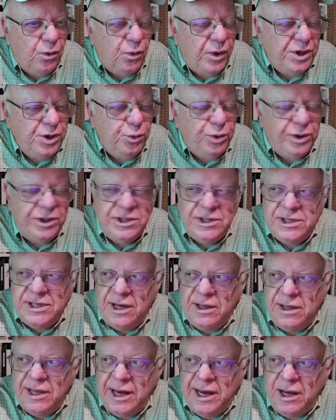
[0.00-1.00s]
Well, you wouldn't
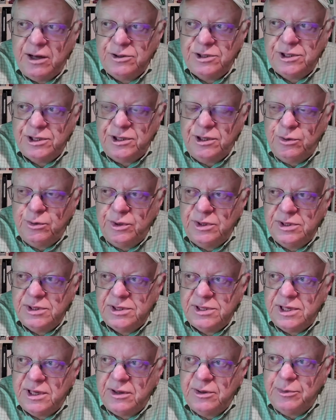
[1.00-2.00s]
sell the house and you
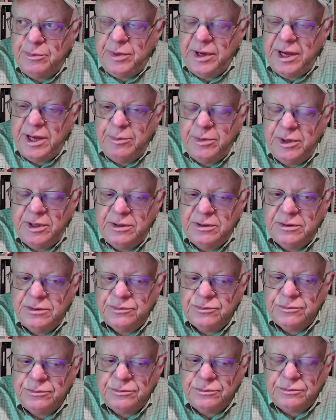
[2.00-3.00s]
wouldn't sell the bed, but
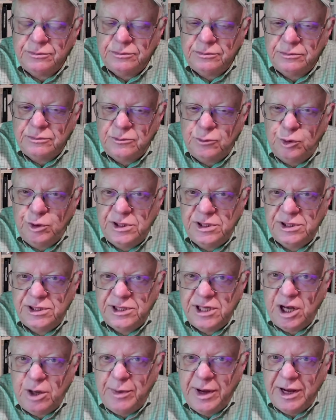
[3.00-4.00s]
would you
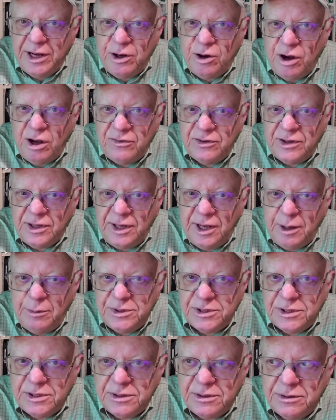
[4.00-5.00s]
sell my golf
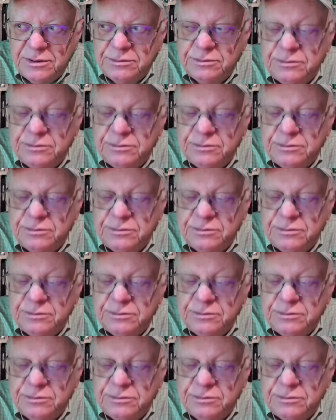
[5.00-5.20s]
clubs?